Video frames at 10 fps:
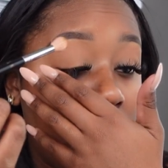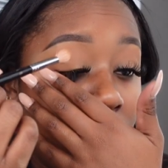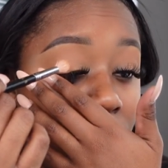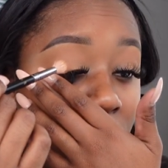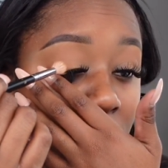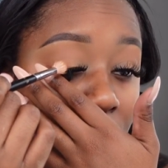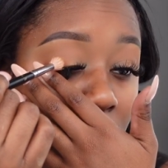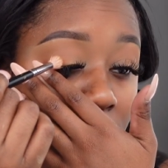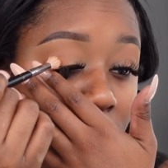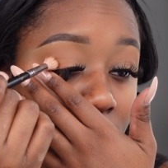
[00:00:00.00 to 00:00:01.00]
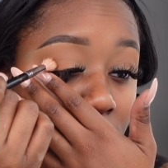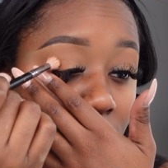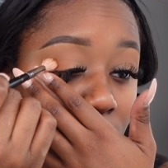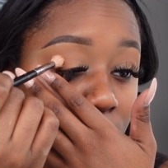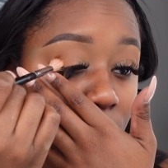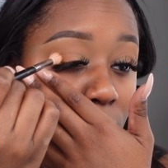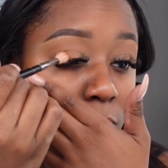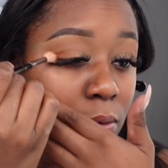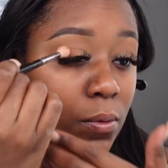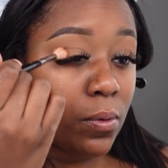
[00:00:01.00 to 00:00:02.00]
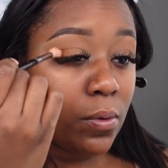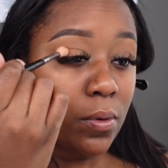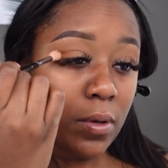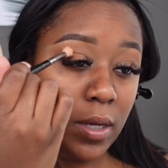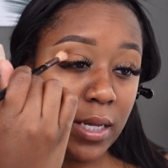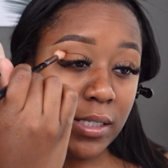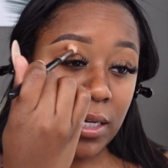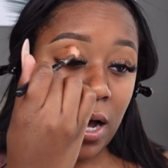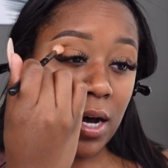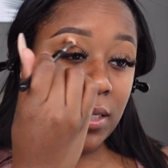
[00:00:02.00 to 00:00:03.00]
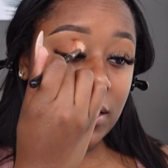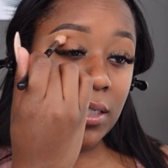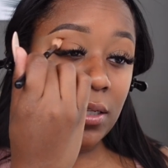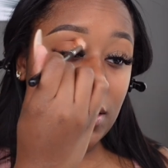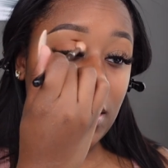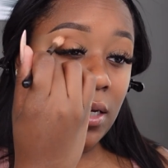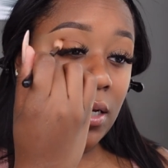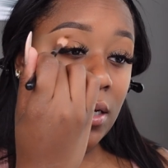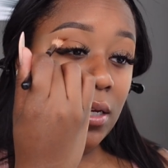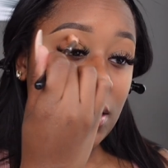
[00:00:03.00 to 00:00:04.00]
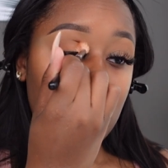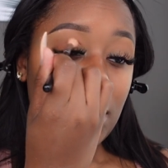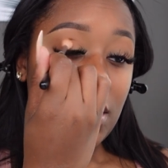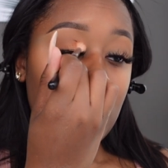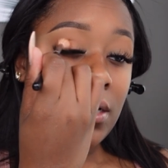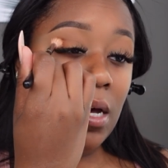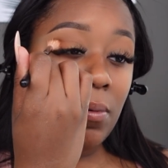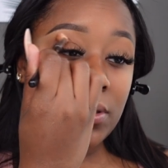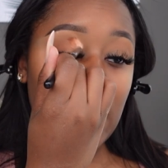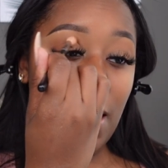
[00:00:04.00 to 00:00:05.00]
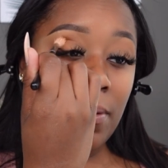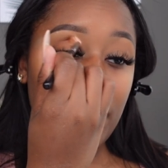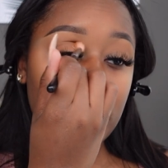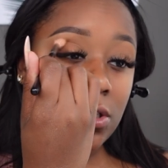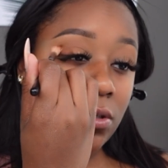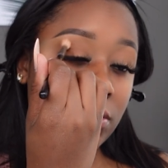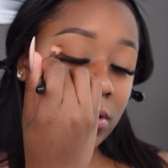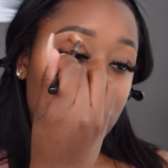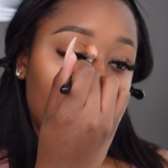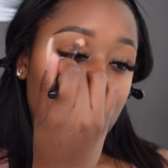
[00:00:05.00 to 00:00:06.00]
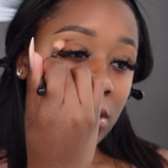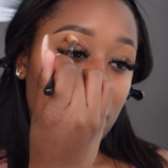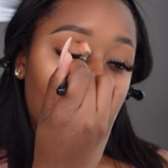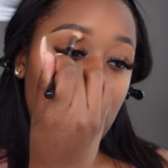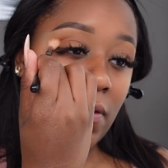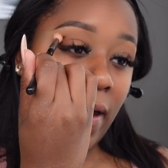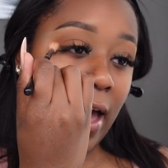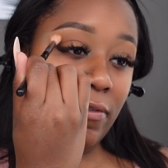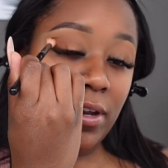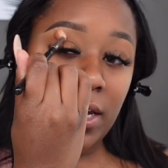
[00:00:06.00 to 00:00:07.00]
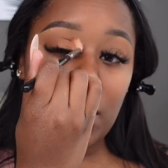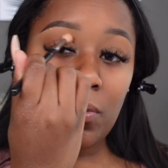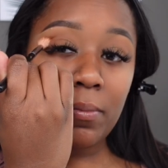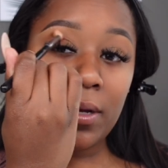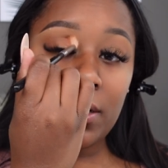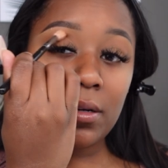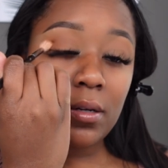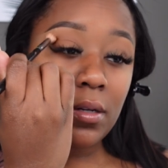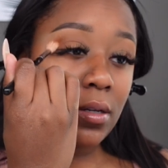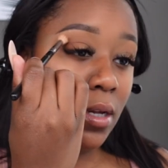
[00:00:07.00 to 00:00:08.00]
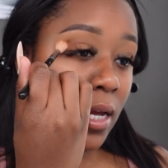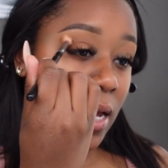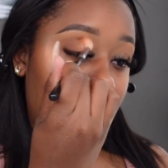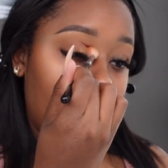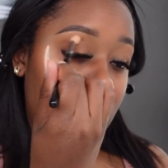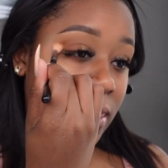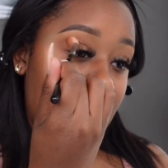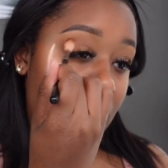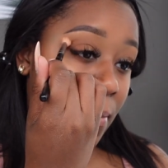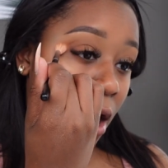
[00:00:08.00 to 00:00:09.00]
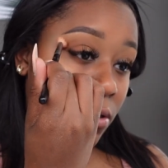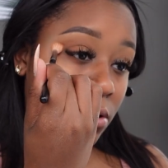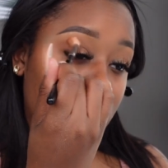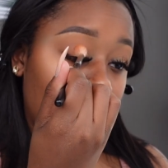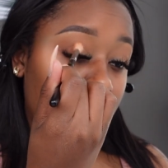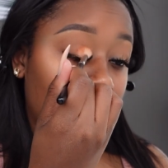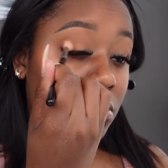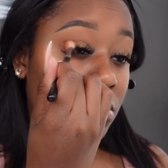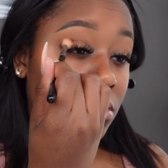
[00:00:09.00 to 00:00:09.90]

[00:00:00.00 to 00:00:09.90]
if you got a partner who is constantly double tapping pictures of half naked women and that bothers you,